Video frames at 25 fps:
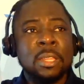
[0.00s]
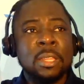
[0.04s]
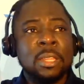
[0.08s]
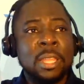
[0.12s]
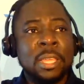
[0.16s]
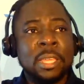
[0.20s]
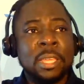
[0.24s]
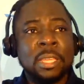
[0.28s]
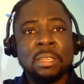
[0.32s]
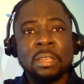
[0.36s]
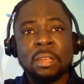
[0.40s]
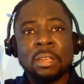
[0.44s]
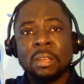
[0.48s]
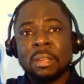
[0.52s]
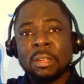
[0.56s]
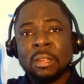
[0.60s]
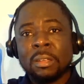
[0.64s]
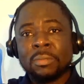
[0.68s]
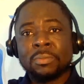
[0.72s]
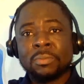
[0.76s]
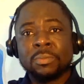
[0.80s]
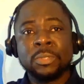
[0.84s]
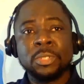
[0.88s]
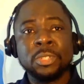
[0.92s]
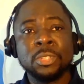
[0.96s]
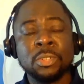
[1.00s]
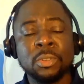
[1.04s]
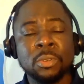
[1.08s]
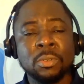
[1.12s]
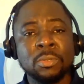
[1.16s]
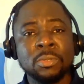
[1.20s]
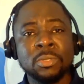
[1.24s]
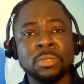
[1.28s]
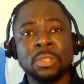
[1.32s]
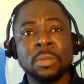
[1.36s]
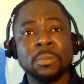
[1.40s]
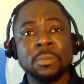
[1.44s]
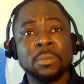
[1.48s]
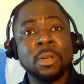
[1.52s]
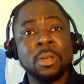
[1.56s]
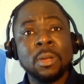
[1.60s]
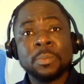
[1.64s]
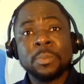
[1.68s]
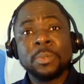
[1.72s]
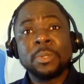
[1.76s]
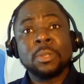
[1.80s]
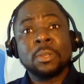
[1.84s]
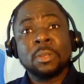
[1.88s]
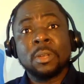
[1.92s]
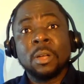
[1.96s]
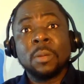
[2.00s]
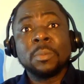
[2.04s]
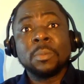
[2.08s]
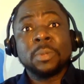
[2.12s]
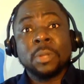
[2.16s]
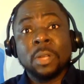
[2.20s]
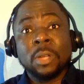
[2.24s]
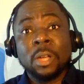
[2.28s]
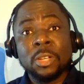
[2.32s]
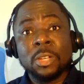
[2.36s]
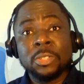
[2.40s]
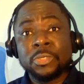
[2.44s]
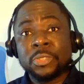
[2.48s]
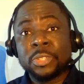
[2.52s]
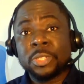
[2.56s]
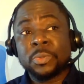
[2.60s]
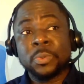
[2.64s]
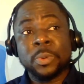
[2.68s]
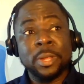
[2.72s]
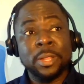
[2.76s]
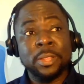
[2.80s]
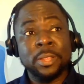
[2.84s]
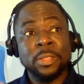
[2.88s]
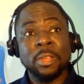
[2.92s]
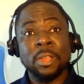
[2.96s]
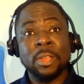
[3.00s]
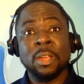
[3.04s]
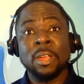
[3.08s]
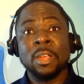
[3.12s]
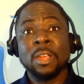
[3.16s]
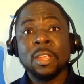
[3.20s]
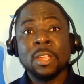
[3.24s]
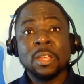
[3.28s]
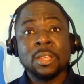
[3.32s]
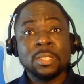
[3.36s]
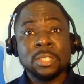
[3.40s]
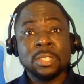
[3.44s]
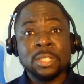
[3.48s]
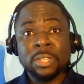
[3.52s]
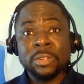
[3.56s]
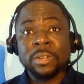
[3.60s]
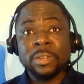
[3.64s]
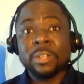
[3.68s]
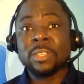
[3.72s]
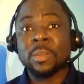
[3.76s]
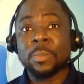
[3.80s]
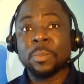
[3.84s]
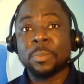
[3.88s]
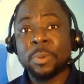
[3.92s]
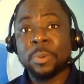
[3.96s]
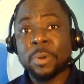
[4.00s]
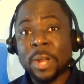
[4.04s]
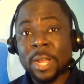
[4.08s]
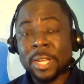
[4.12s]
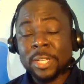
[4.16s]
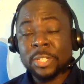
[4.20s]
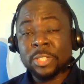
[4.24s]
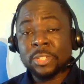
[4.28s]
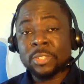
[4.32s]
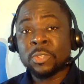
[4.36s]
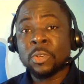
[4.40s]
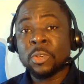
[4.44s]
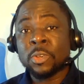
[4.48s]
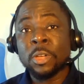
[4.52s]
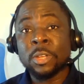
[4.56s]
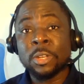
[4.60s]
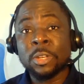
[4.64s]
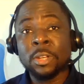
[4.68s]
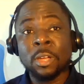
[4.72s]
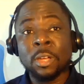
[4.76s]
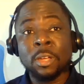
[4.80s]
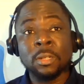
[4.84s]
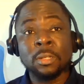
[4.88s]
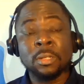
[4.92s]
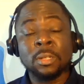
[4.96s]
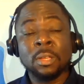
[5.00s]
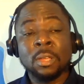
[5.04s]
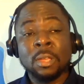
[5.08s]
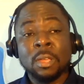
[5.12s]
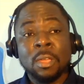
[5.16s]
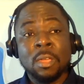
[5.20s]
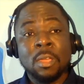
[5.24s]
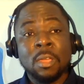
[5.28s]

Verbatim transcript: like, um, you know, some countries where there are serious oppressions going on,